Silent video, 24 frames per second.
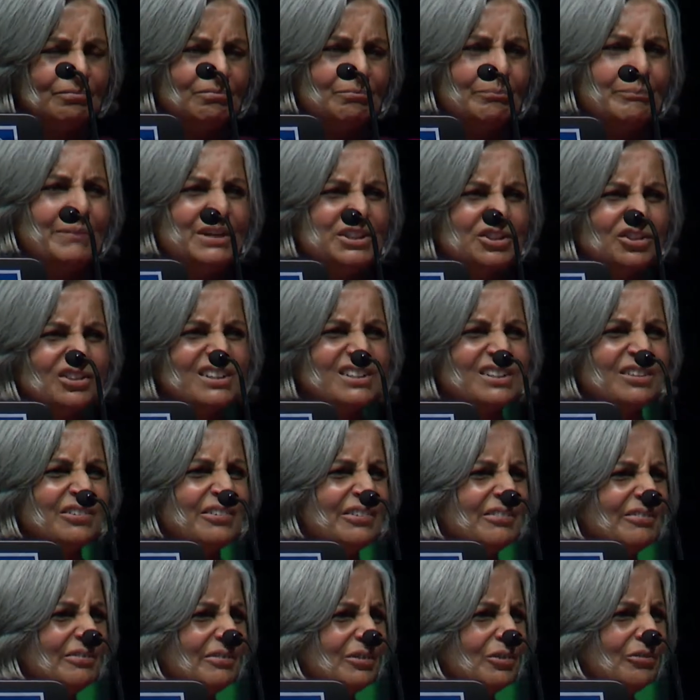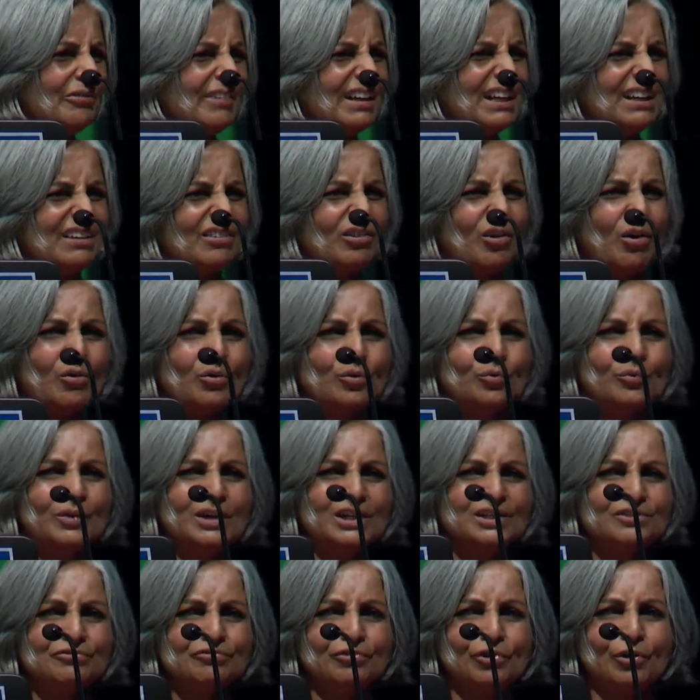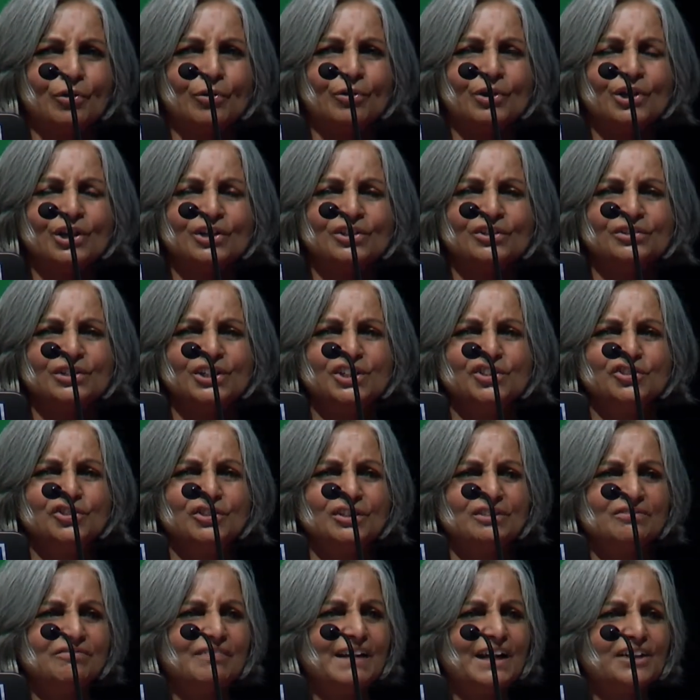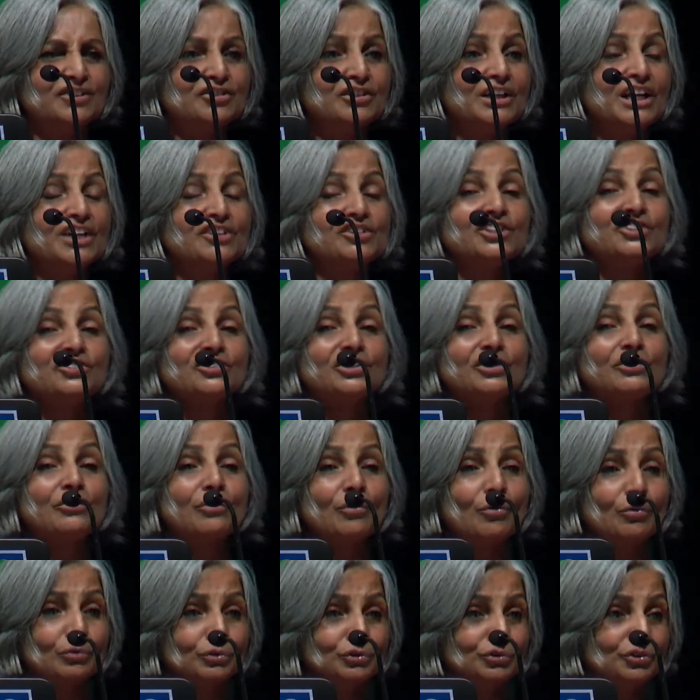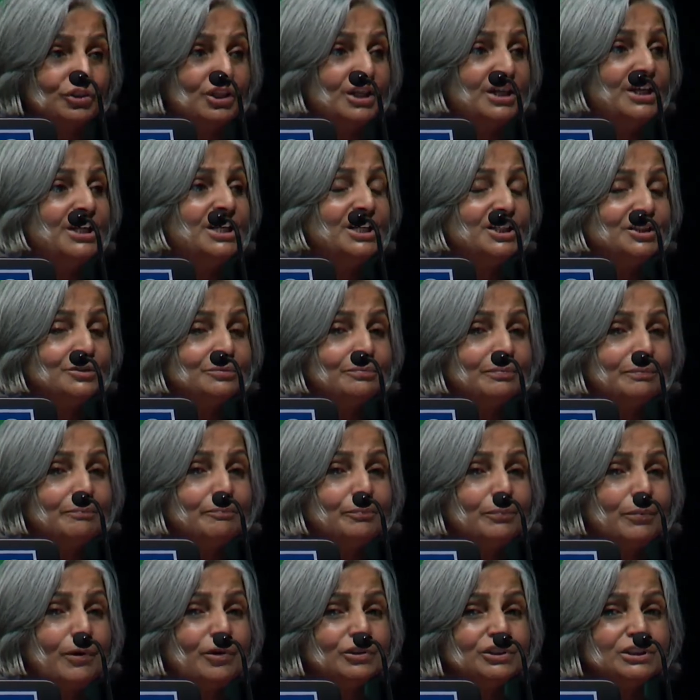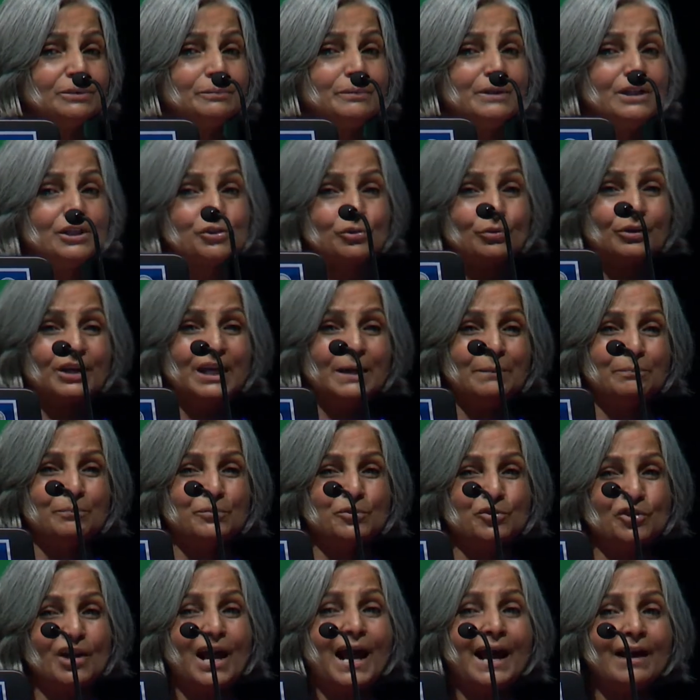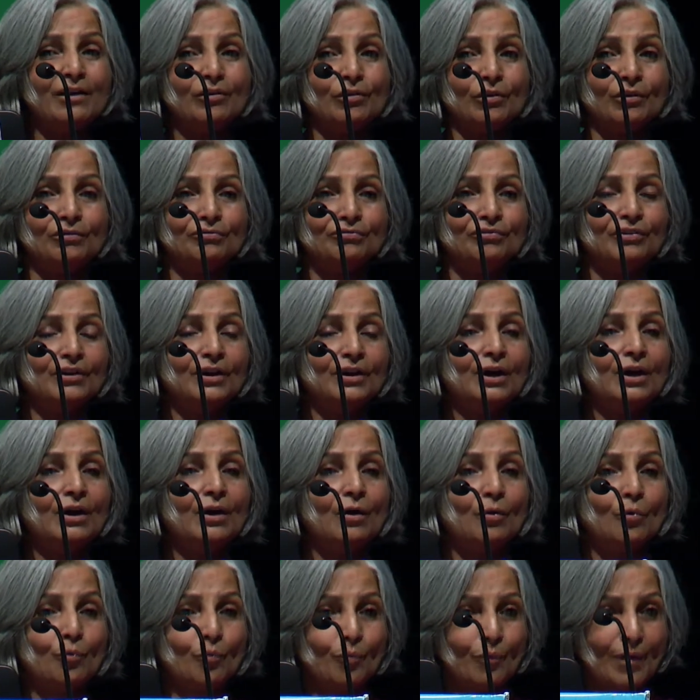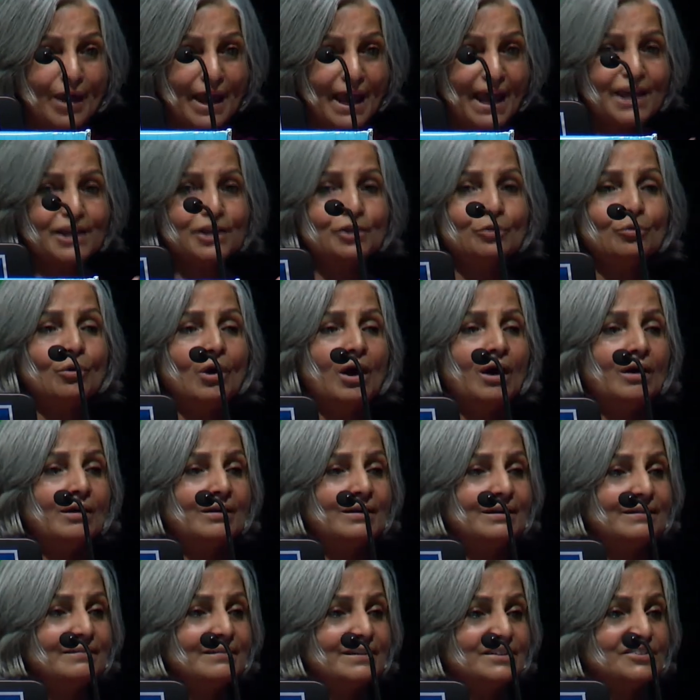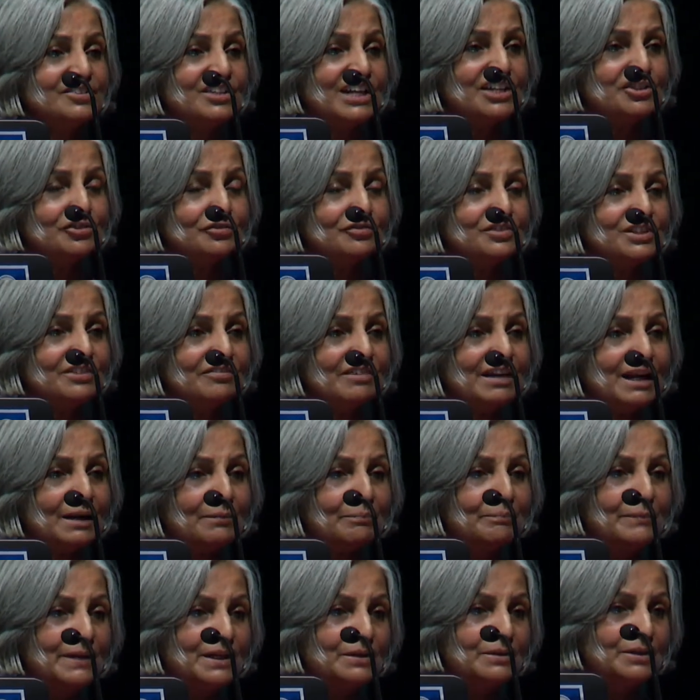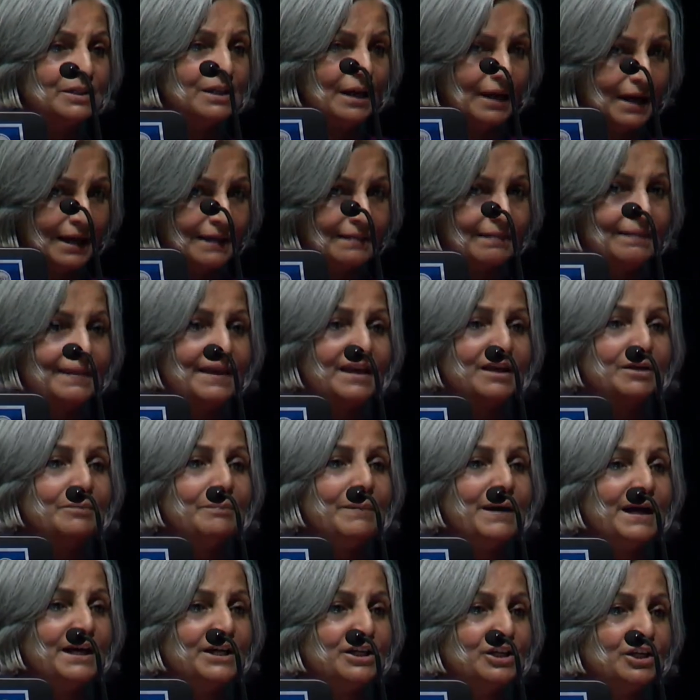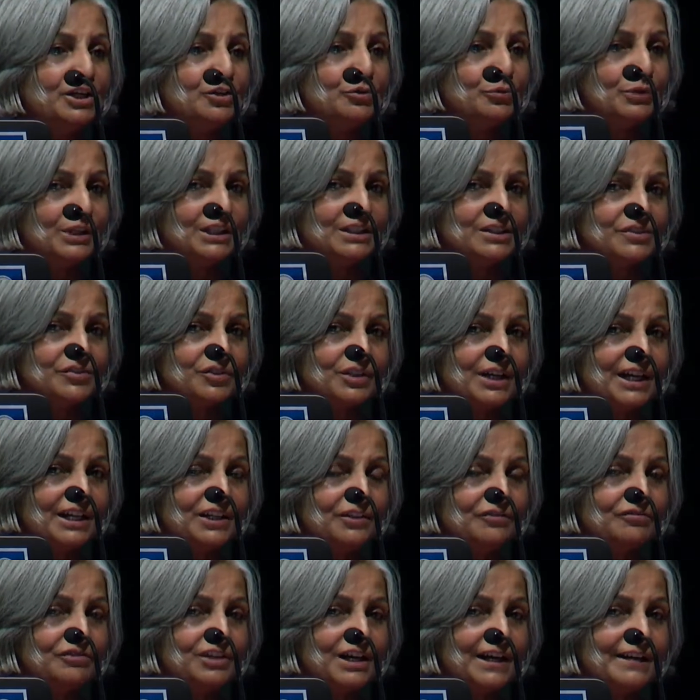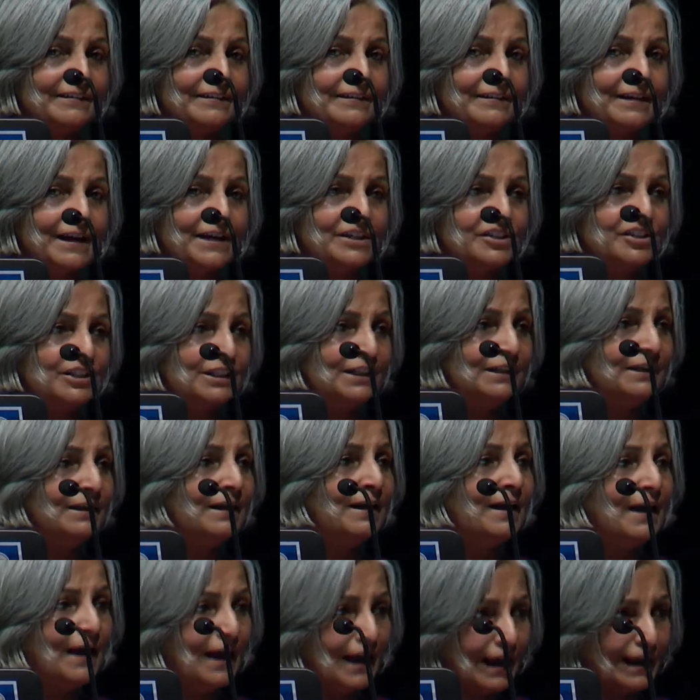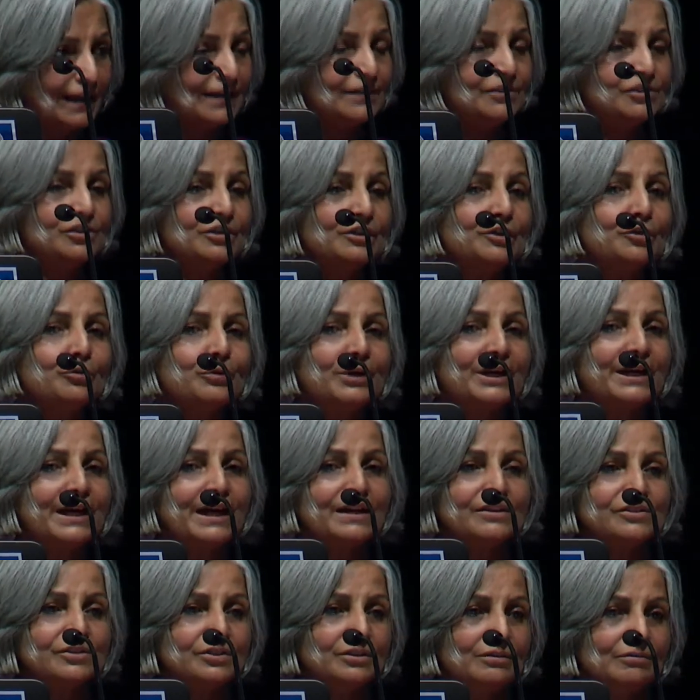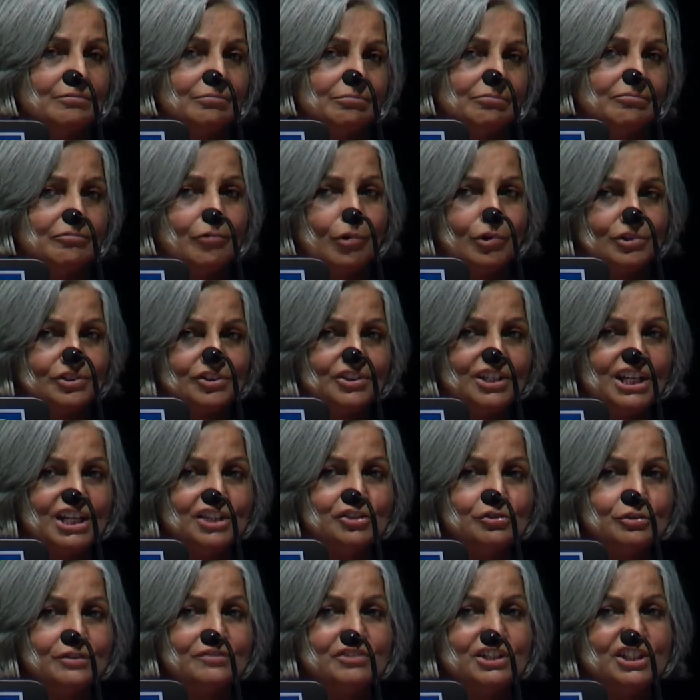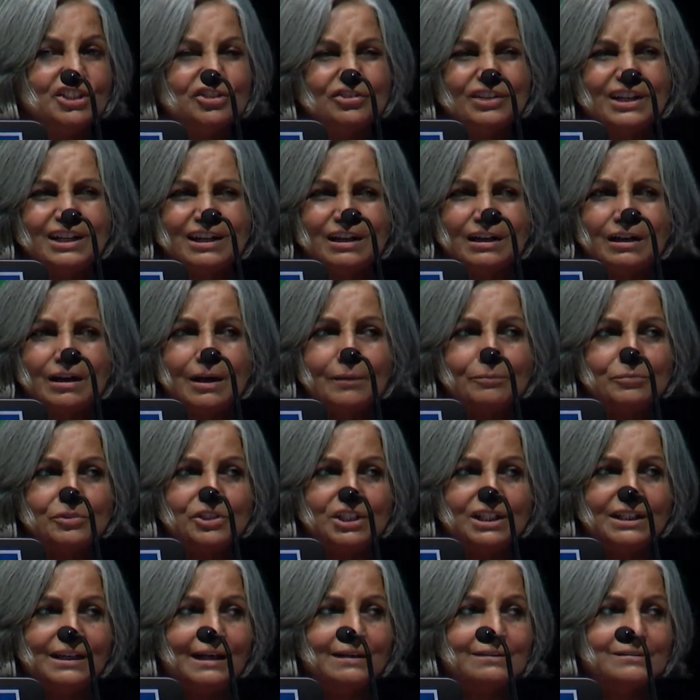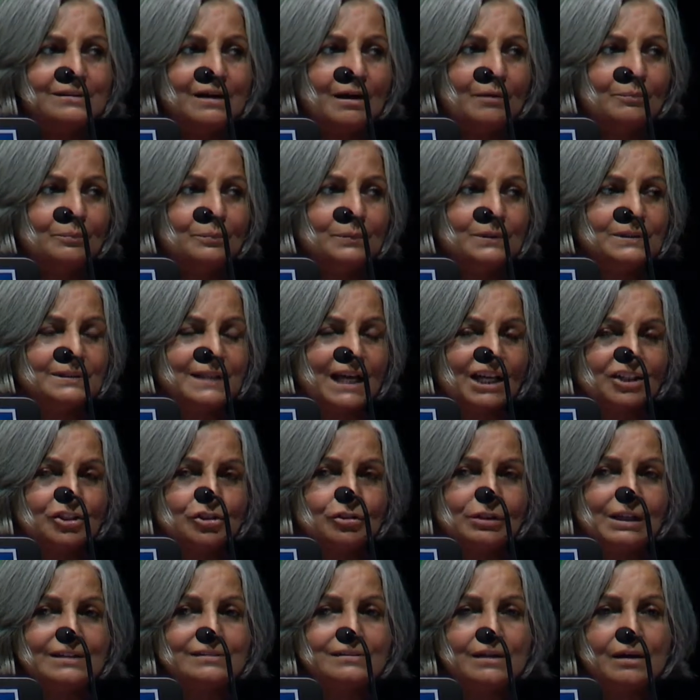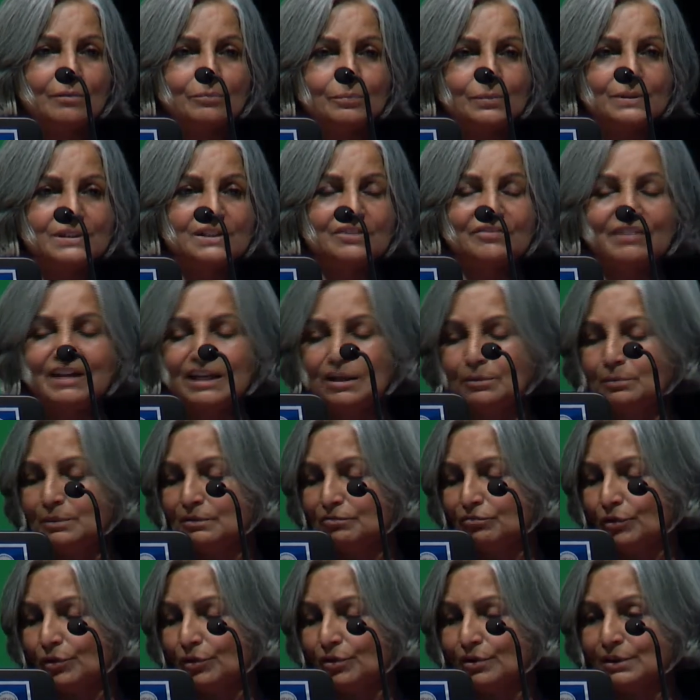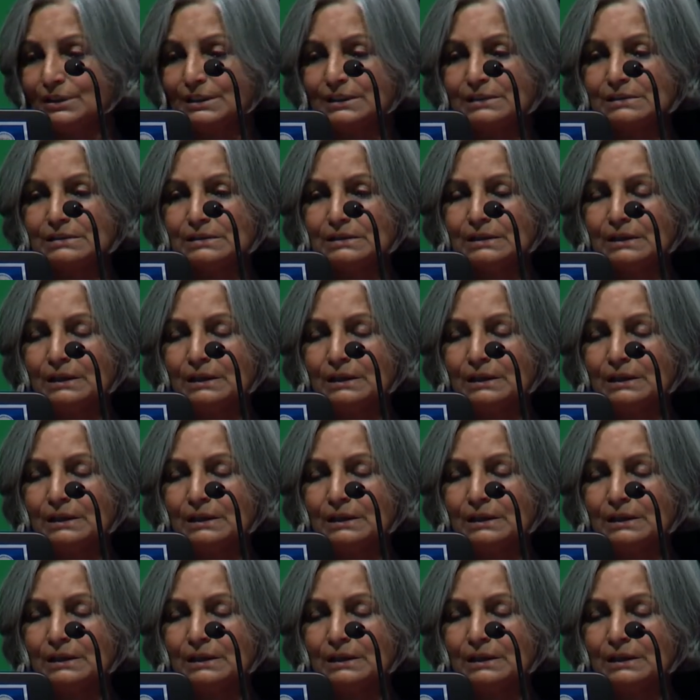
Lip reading: Measure is a very wrong word for teacher reflection and teacher growth. It's possible to keep track of where you are in the stage of development, I think, by doing this kind of diary writing and looking at what stage you have reached. There are umpteen examples, actual examples available for all this.